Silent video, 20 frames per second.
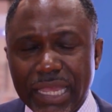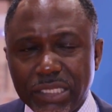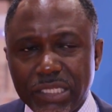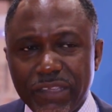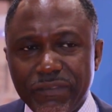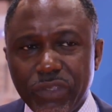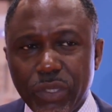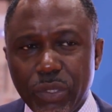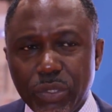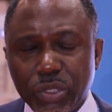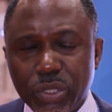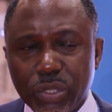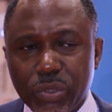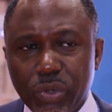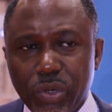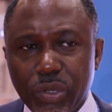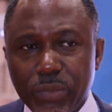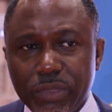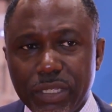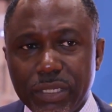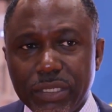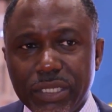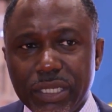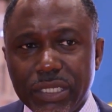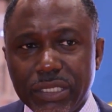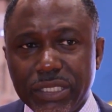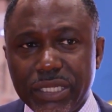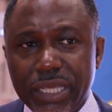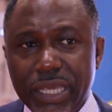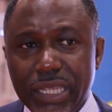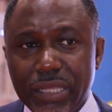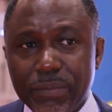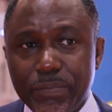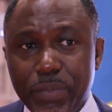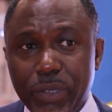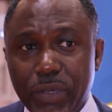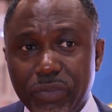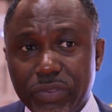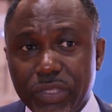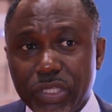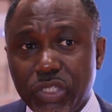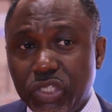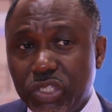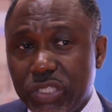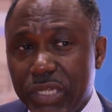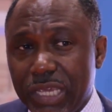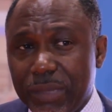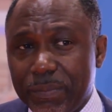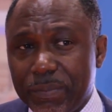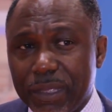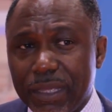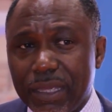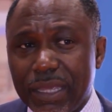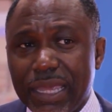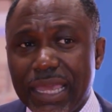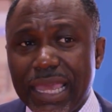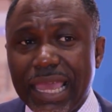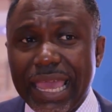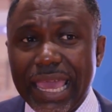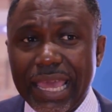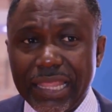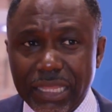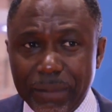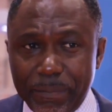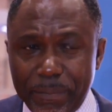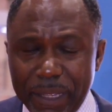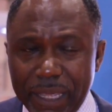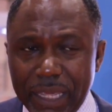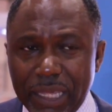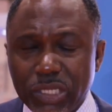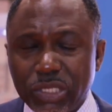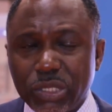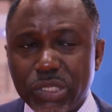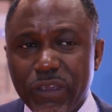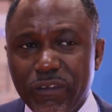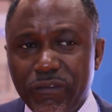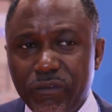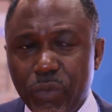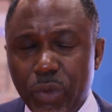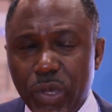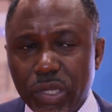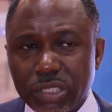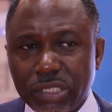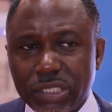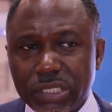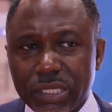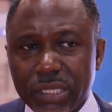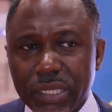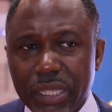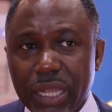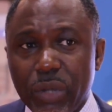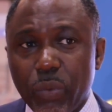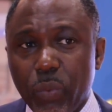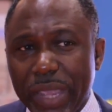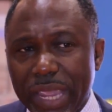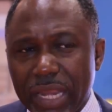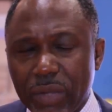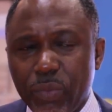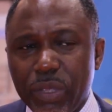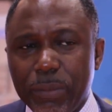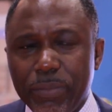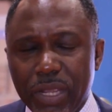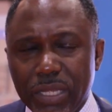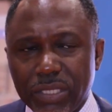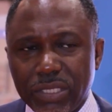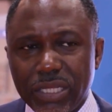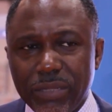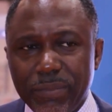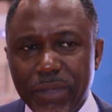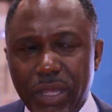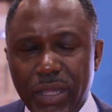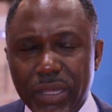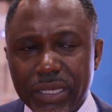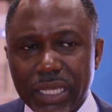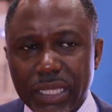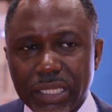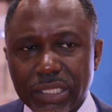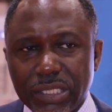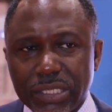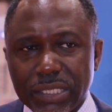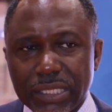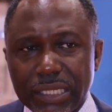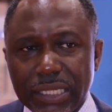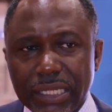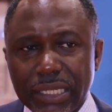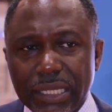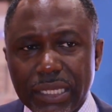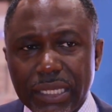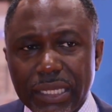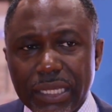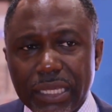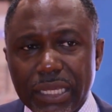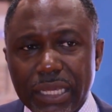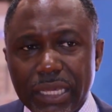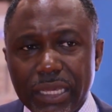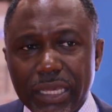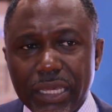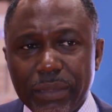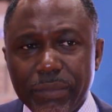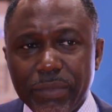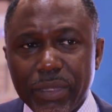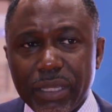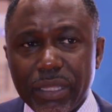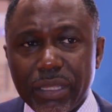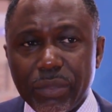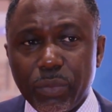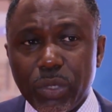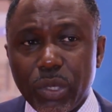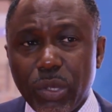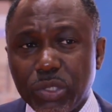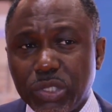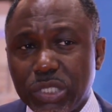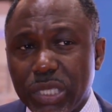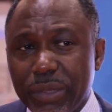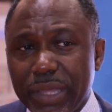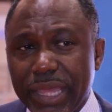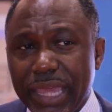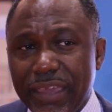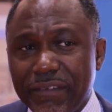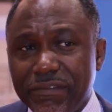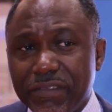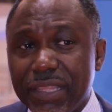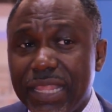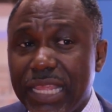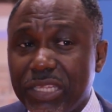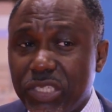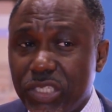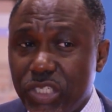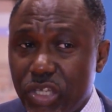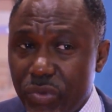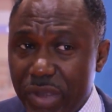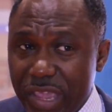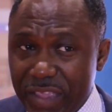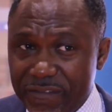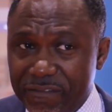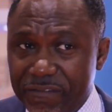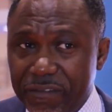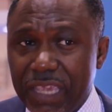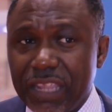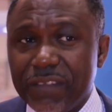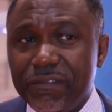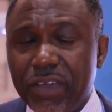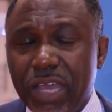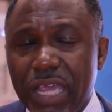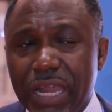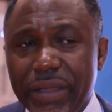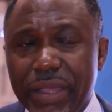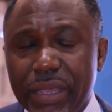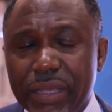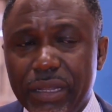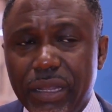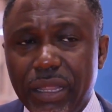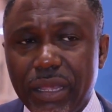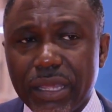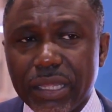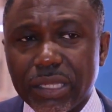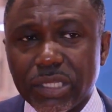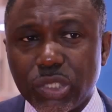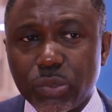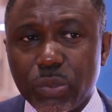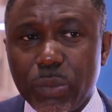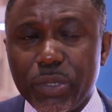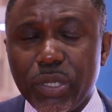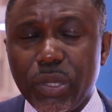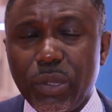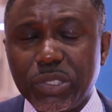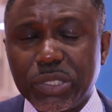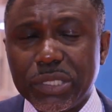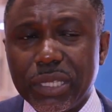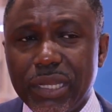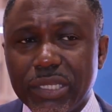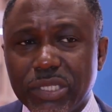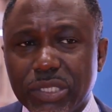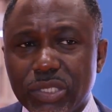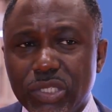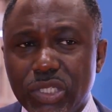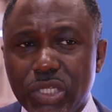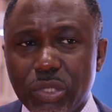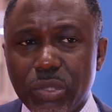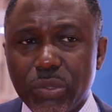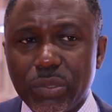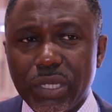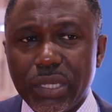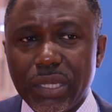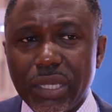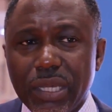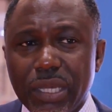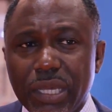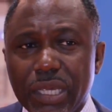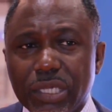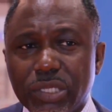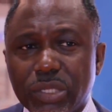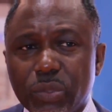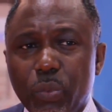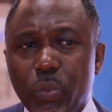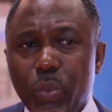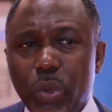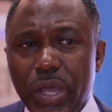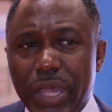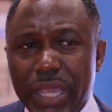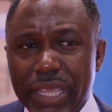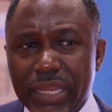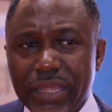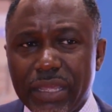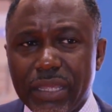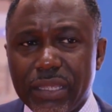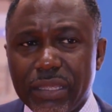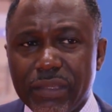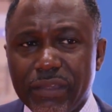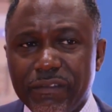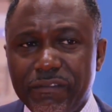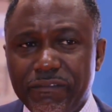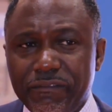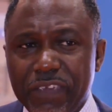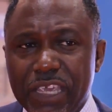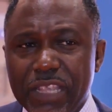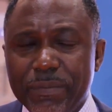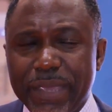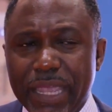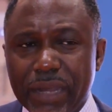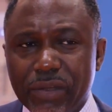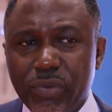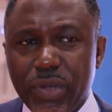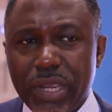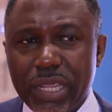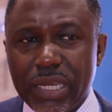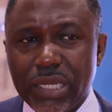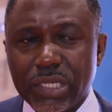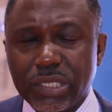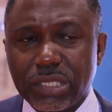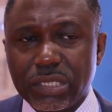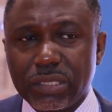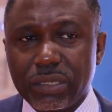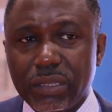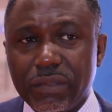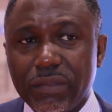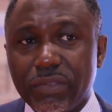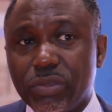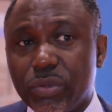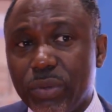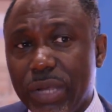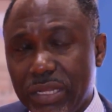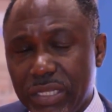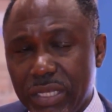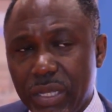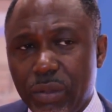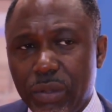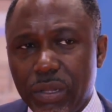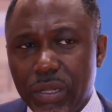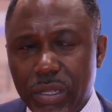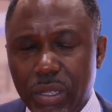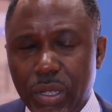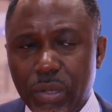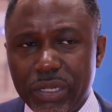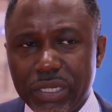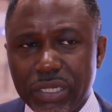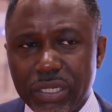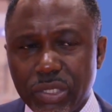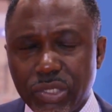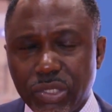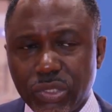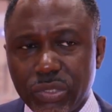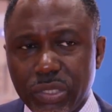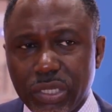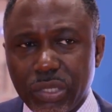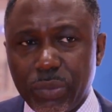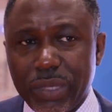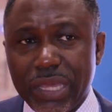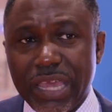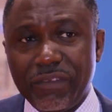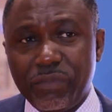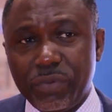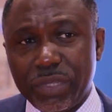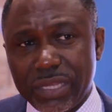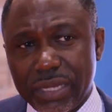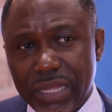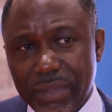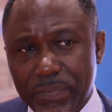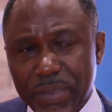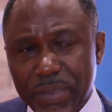active user group that dictate both the shape and the pace of what and when we bring to the market. Um, we also have, that's a direct feed via our clients. What we also listen to is a wider feedback range throughout the whole, whole industry. We have within